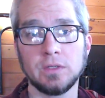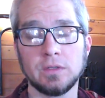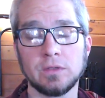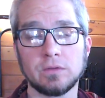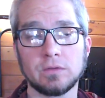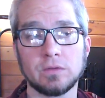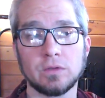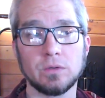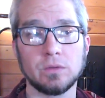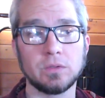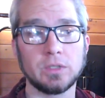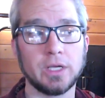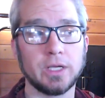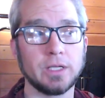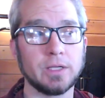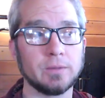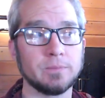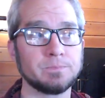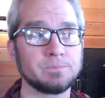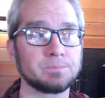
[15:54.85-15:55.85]
So
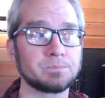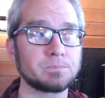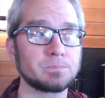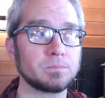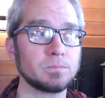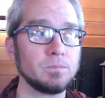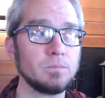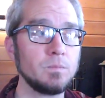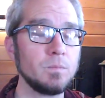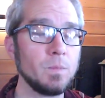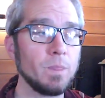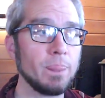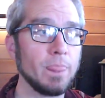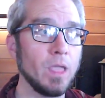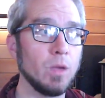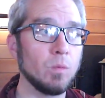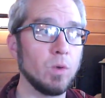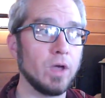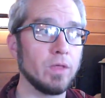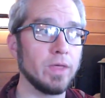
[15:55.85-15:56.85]
like,
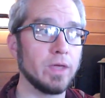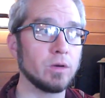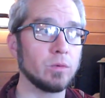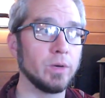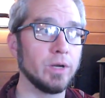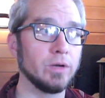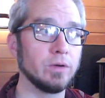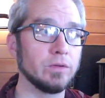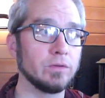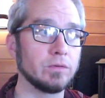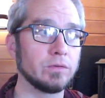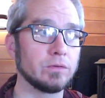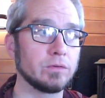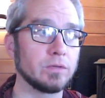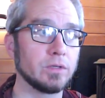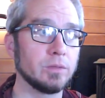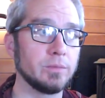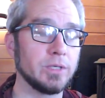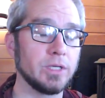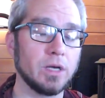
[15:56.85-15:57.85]
while that awareness is
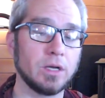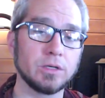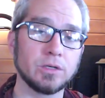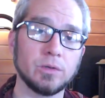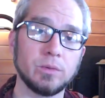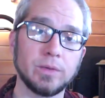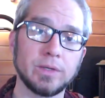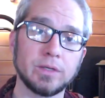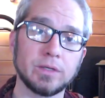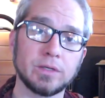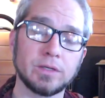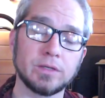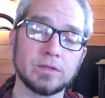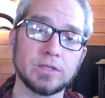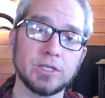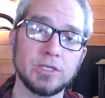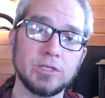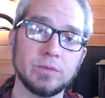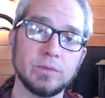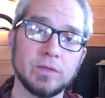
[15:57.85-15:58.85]
going to be ongoing and
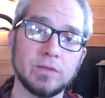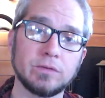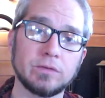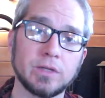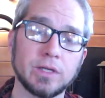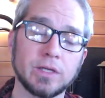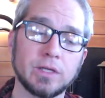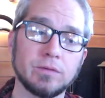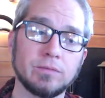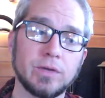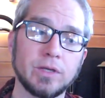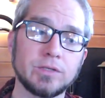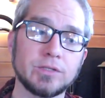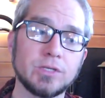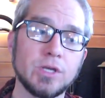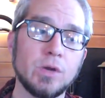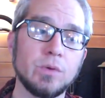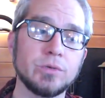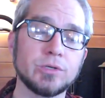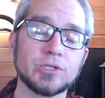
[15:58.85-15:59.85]
continuous, like if I
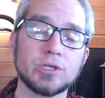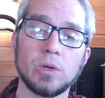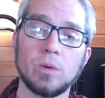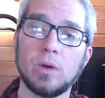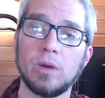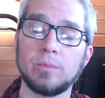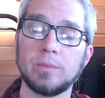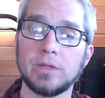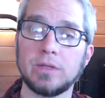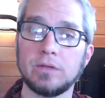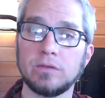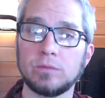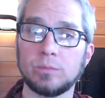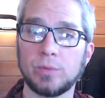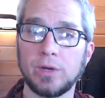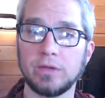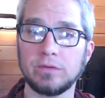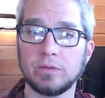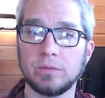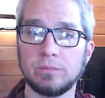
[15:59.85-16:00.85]
don't show up in this
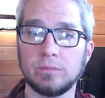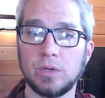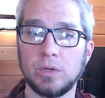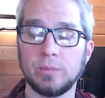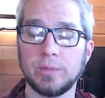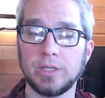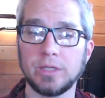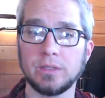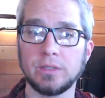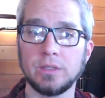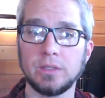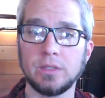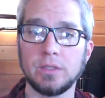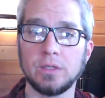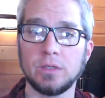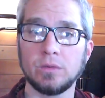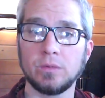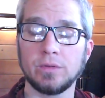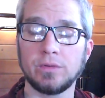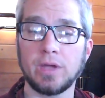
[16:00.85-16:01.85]
present moment
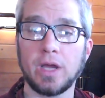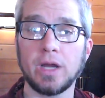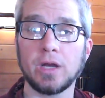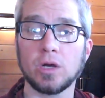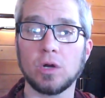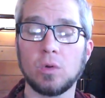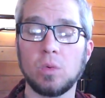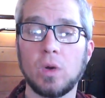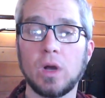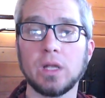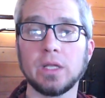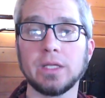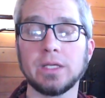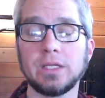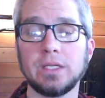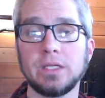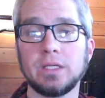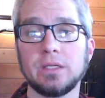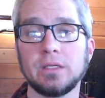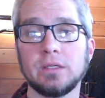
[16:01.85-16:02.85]
with higher
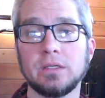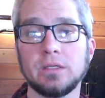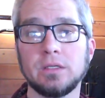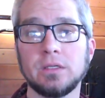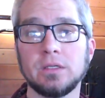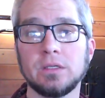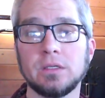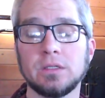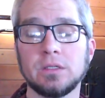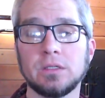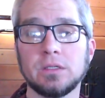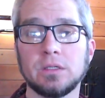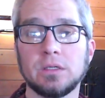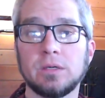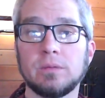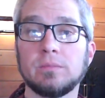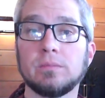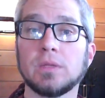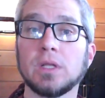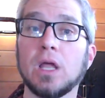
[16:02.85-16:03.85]
quality
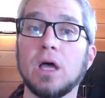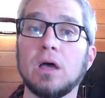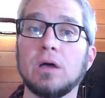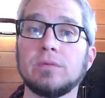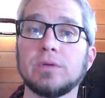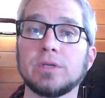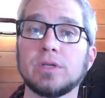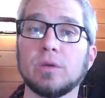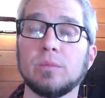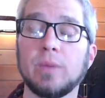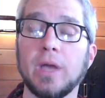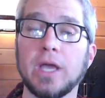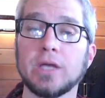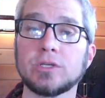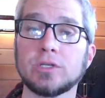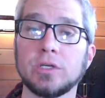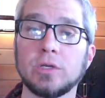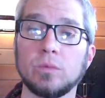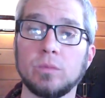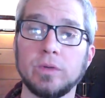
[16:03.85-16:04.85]
love and
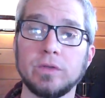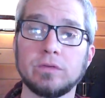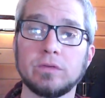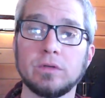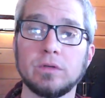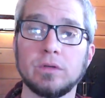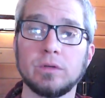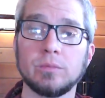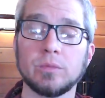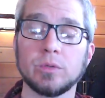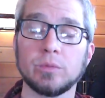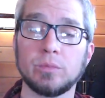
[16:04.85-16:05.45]
compassion and wisdom or